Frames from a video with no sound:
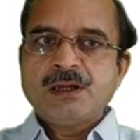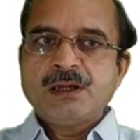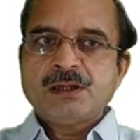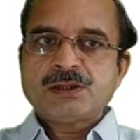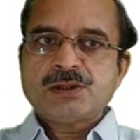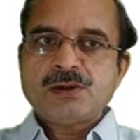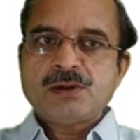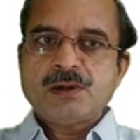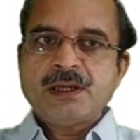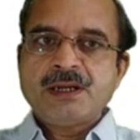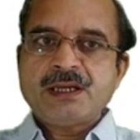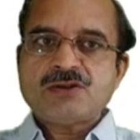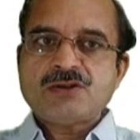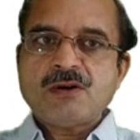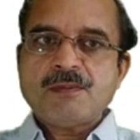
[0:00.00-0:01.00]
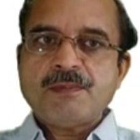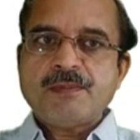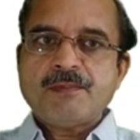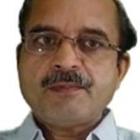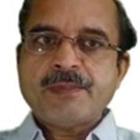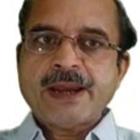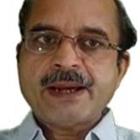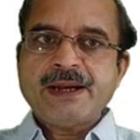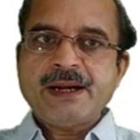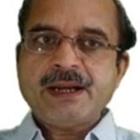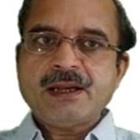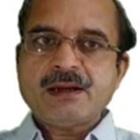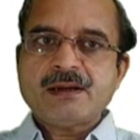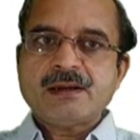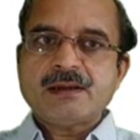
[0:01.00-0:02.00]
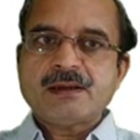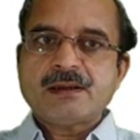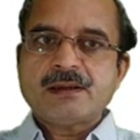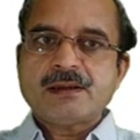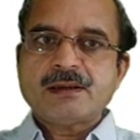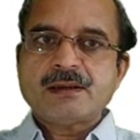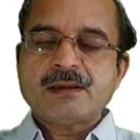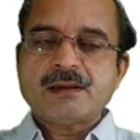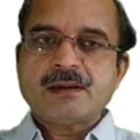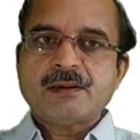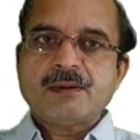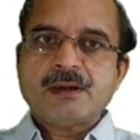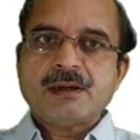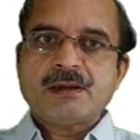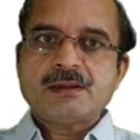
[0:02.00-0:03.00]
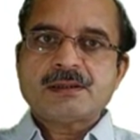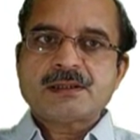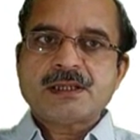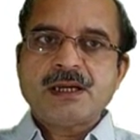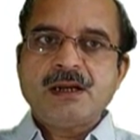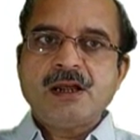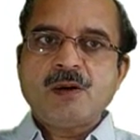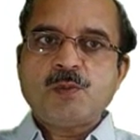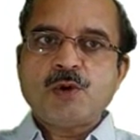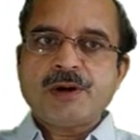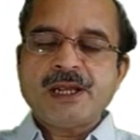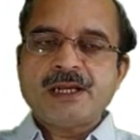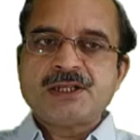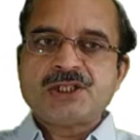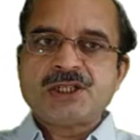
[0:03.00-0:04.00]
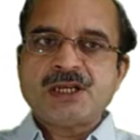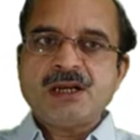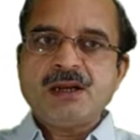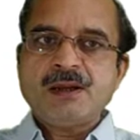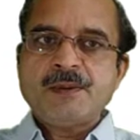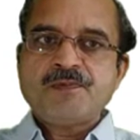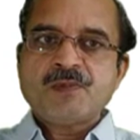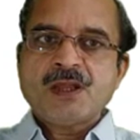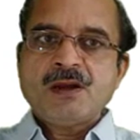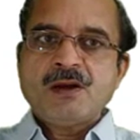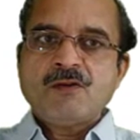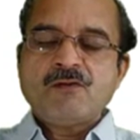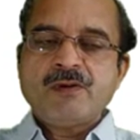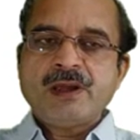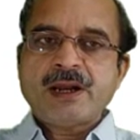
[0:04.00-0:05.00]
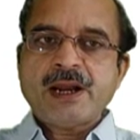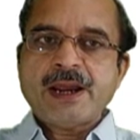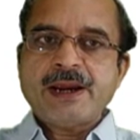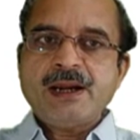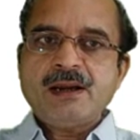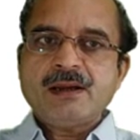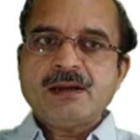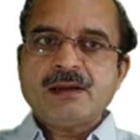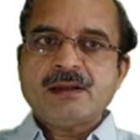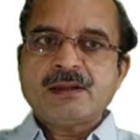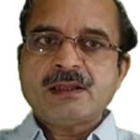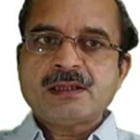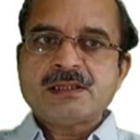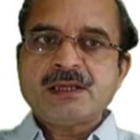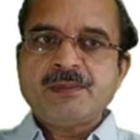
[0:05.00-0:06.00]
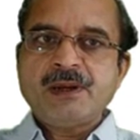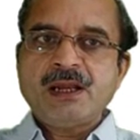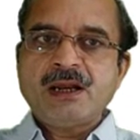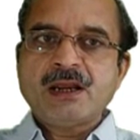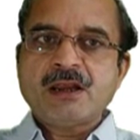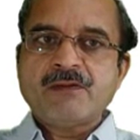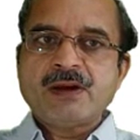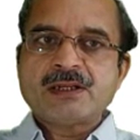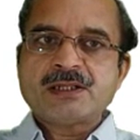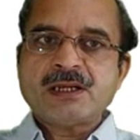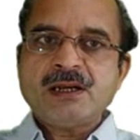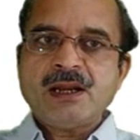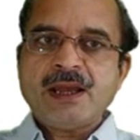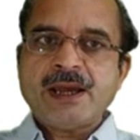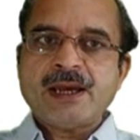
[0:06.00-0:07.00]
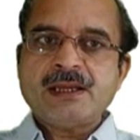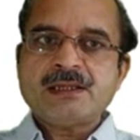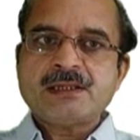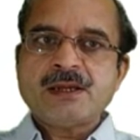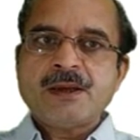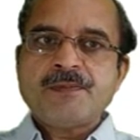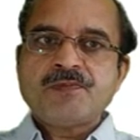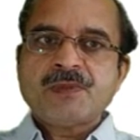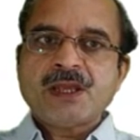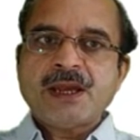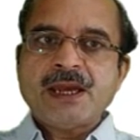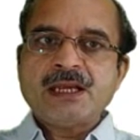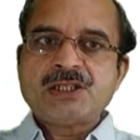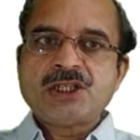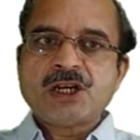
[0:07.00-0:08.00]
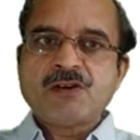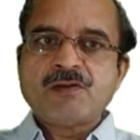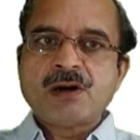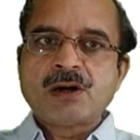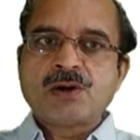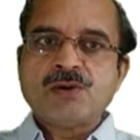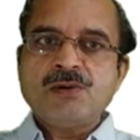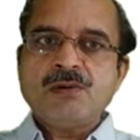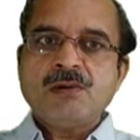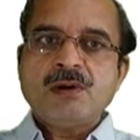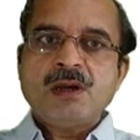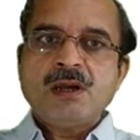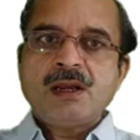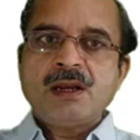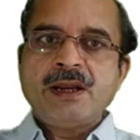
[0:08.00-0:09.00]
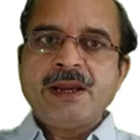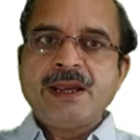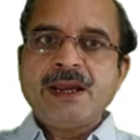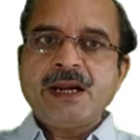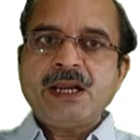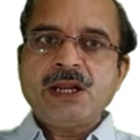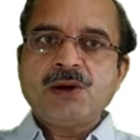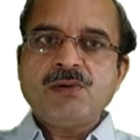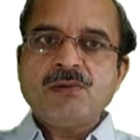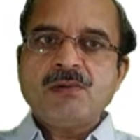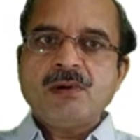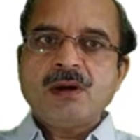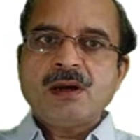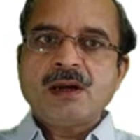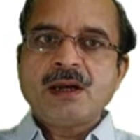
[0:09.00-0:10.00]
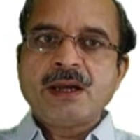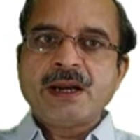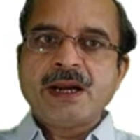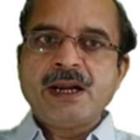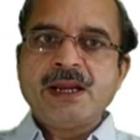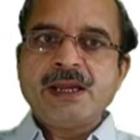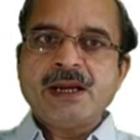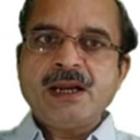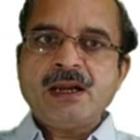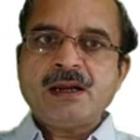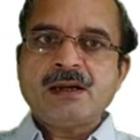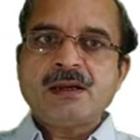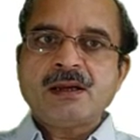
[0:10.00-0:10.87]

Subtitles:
So in case of magnetic scalar potential, we write the similar equation as H equal to negative gradient